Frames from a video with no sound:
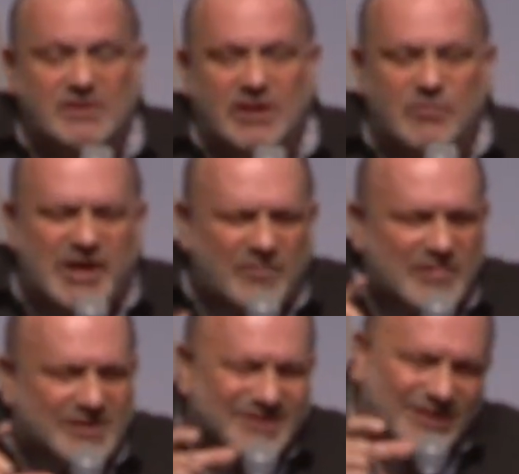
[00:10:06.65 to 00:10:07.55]
and we have
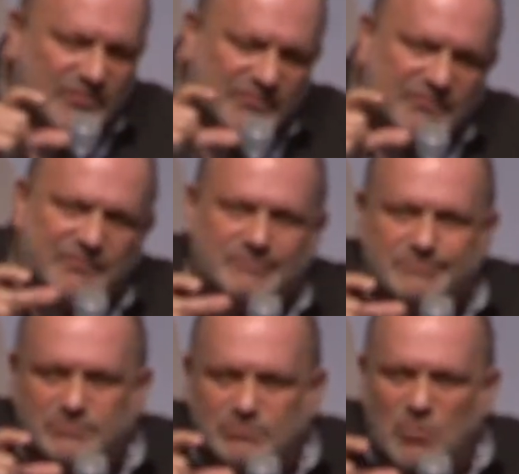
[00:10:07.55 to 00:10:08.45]
that kind of
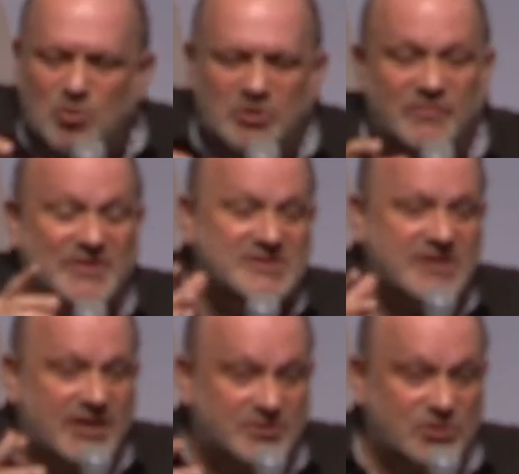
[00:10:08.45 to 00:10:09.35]
moment of
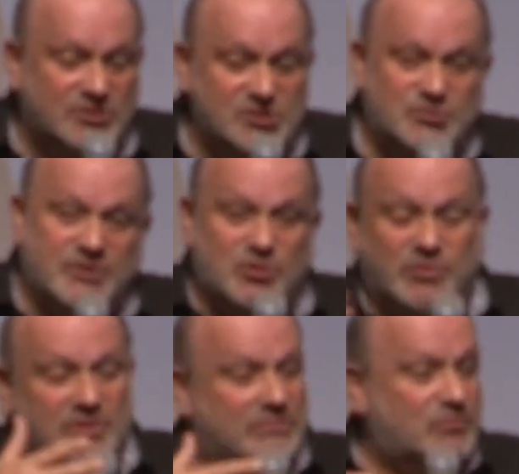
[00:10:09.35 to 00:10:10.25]
anxiety on the street
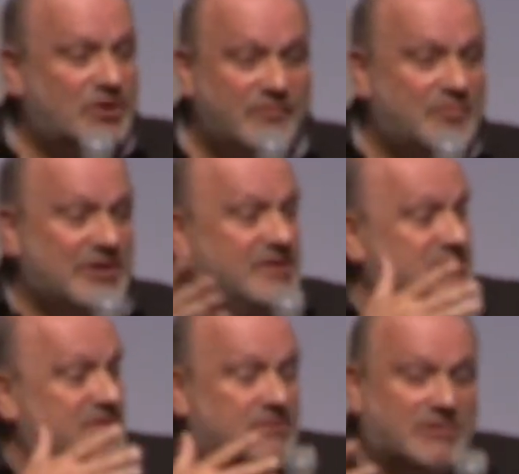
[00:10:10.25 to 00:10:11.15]
where everybody's
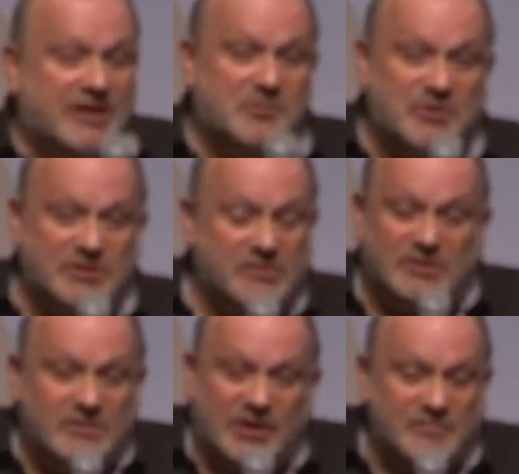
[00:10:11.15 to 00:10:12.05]
an enemy,
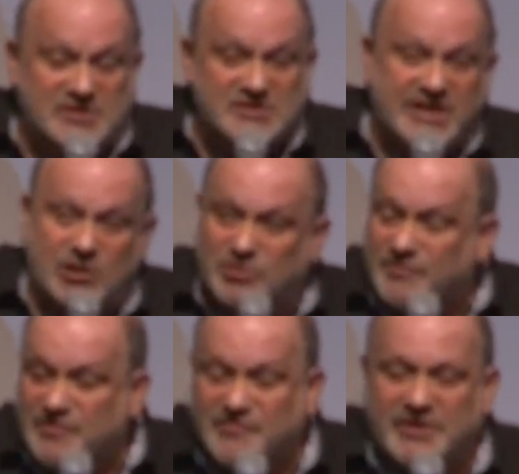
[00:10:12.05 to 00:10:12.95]
every sound,
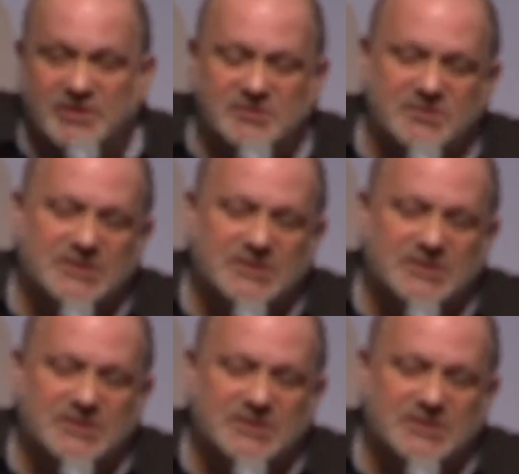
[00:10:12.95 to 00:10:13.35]
every face.